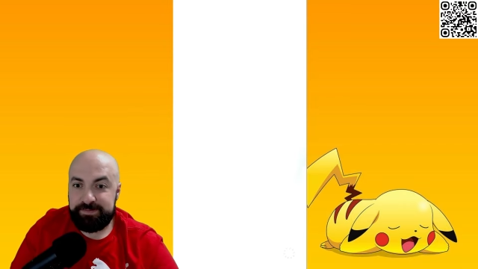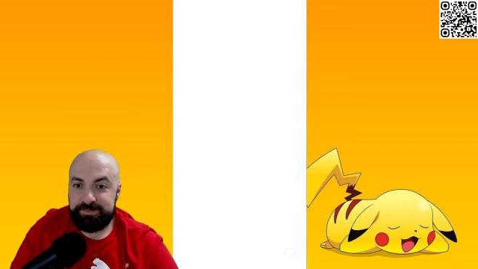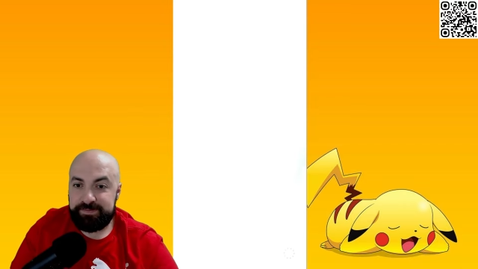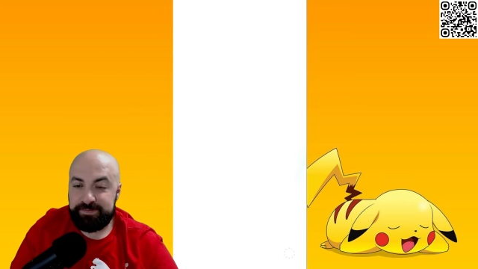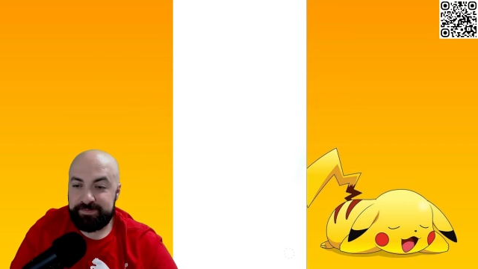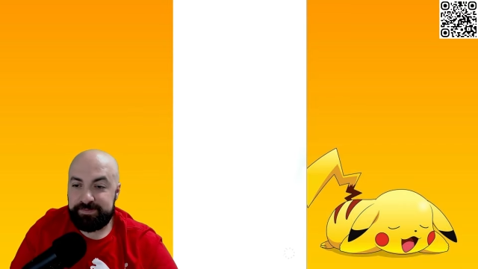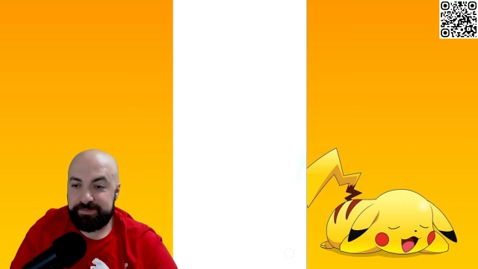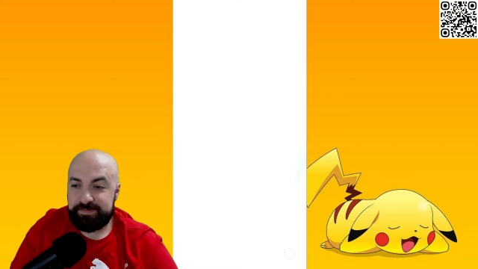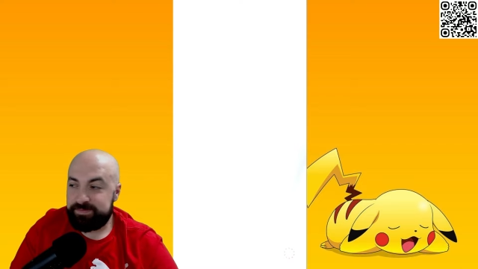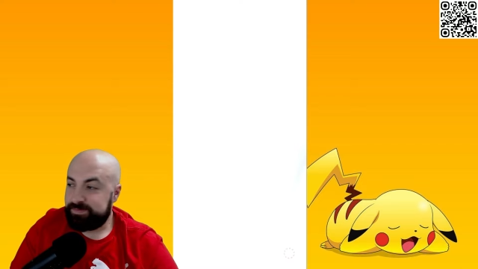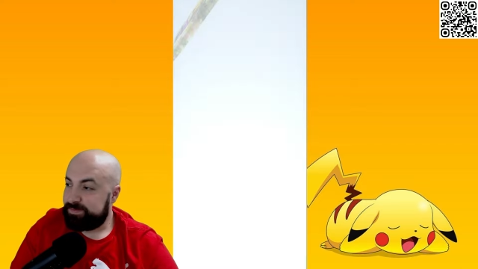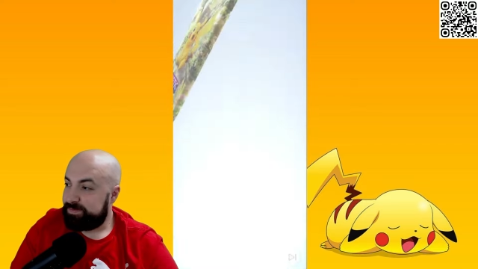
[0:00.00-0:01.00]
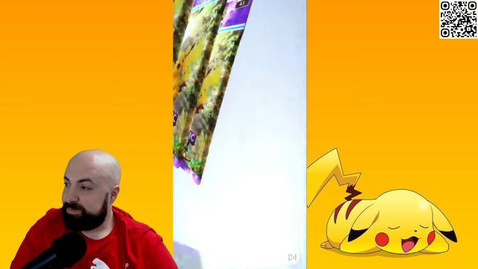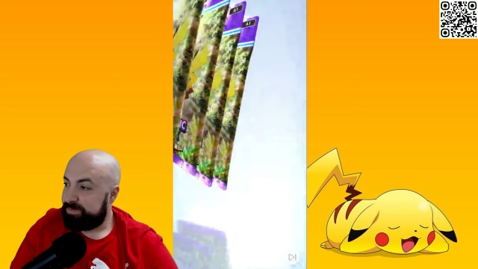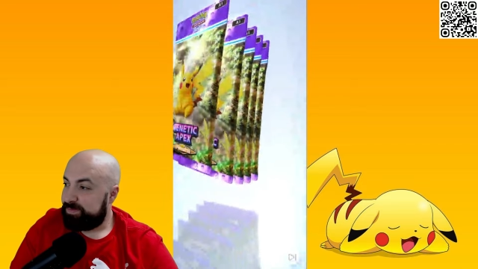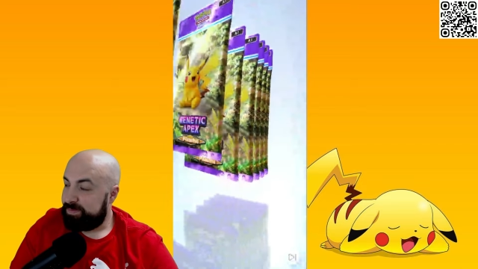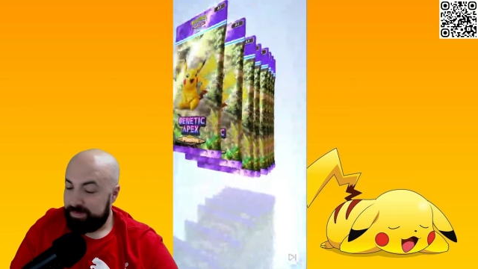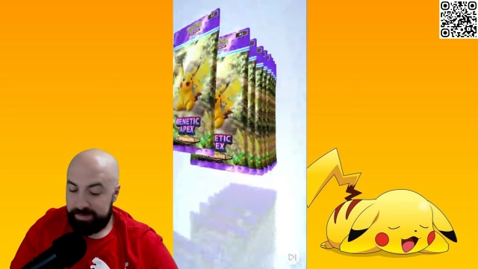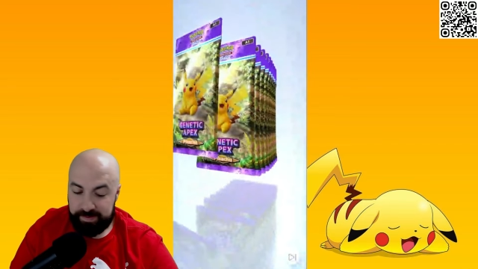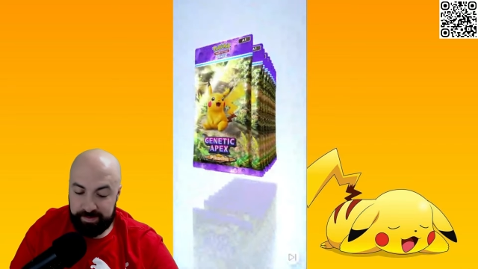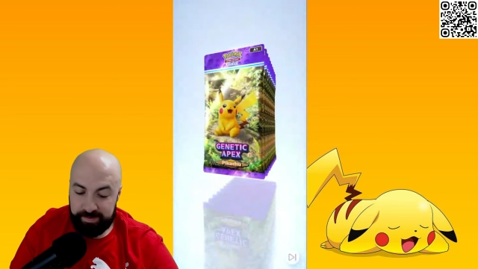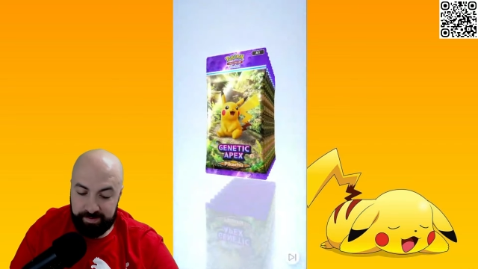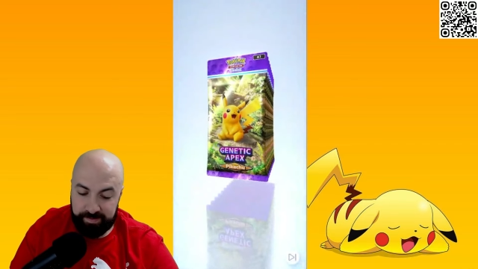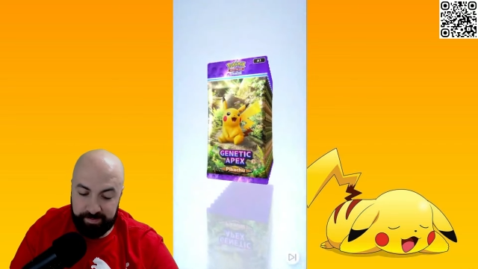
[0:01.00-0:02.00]

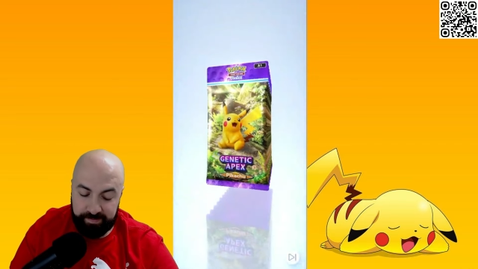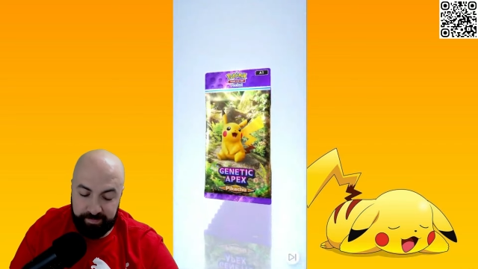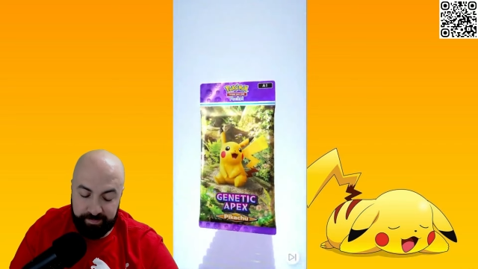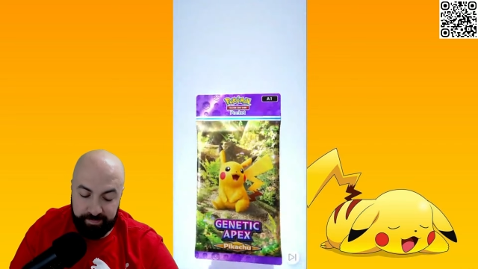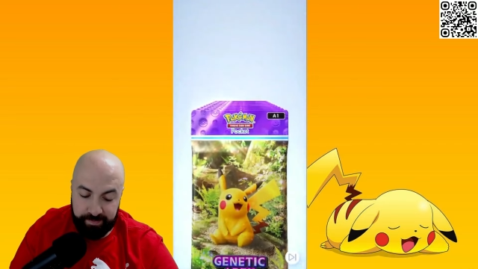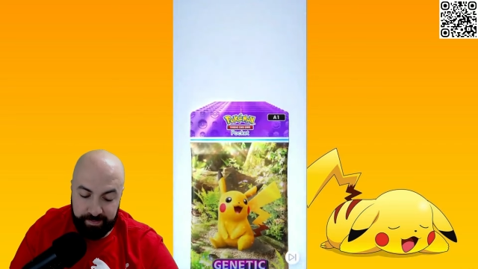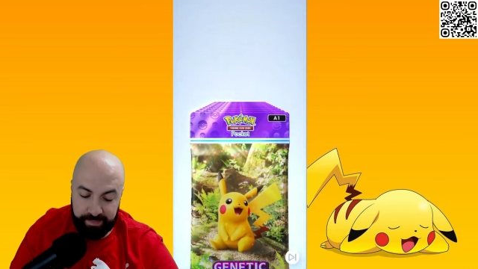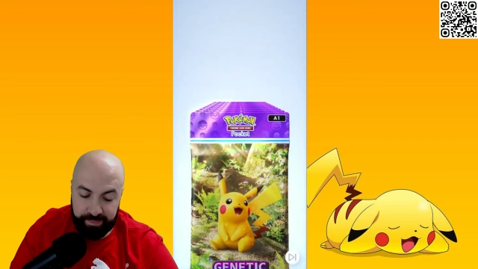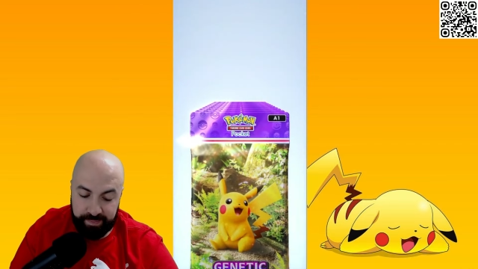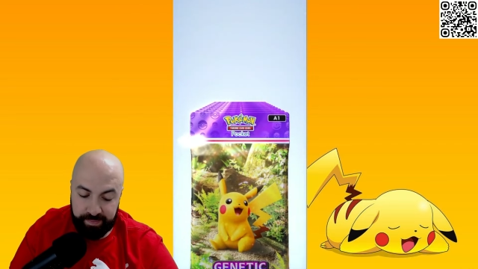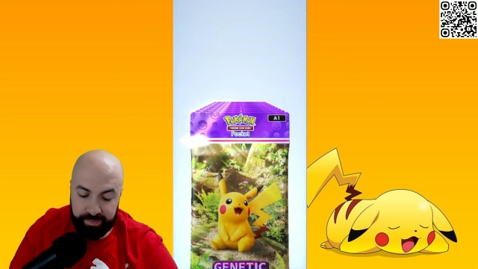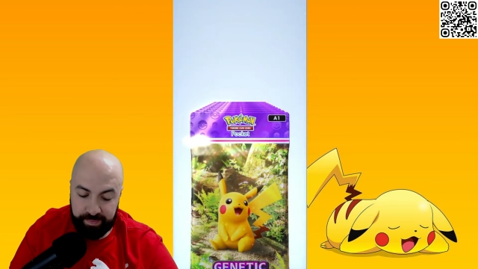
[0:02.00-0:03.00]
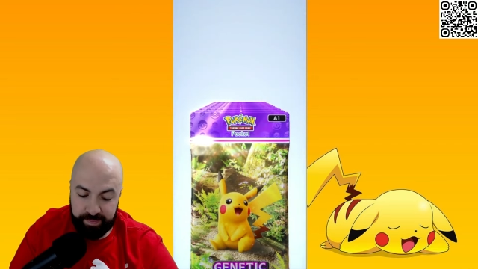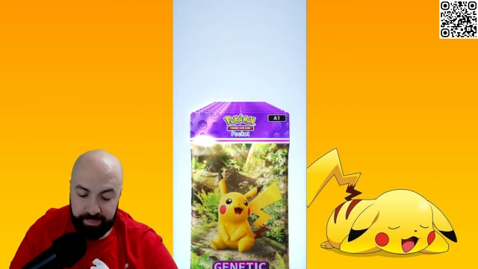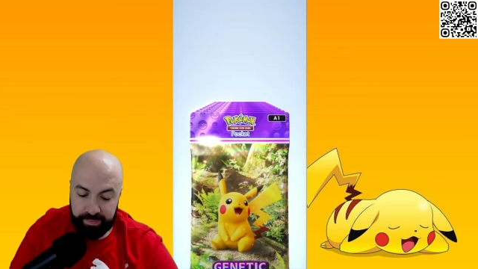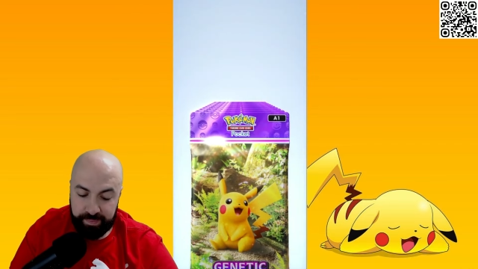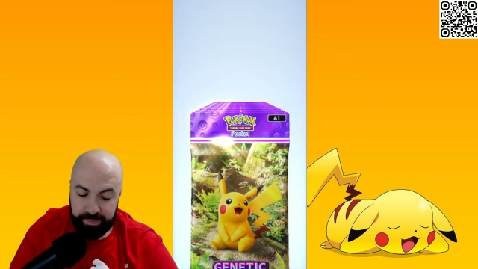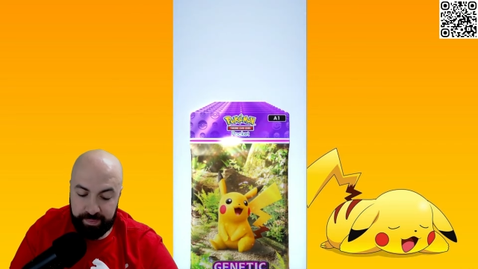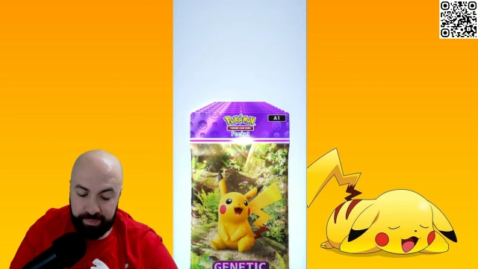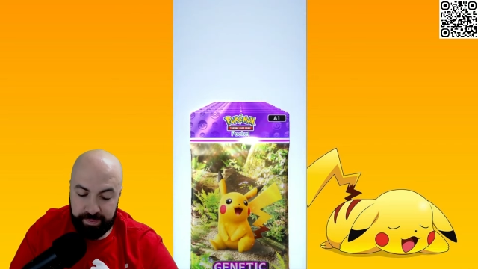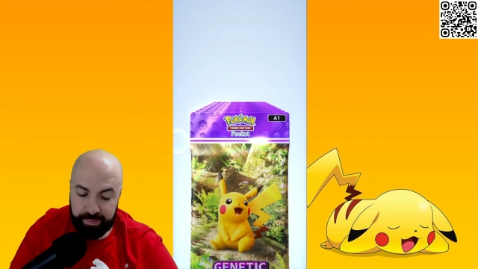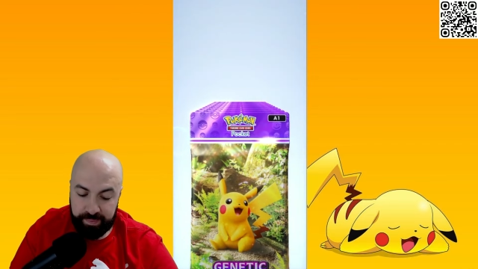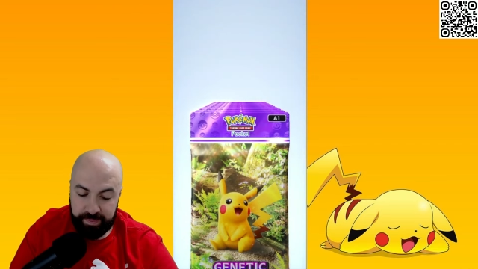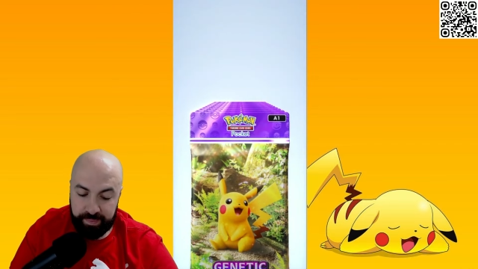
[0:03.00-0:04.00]

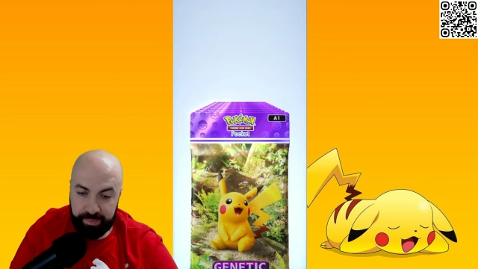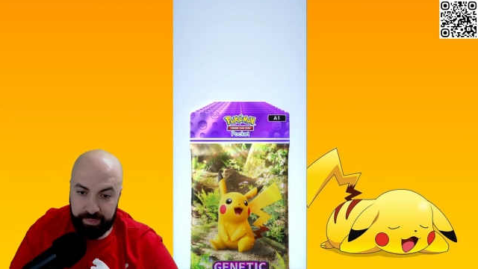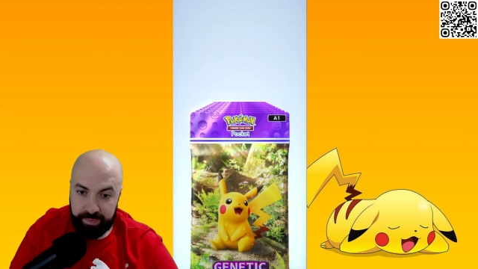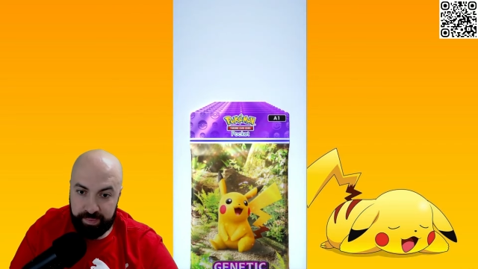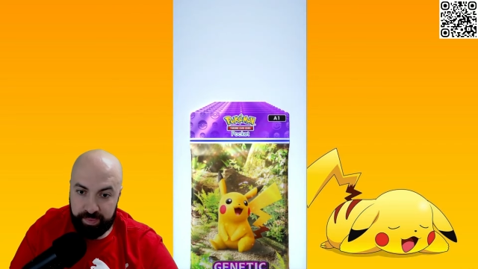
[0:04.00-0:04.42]
(silence)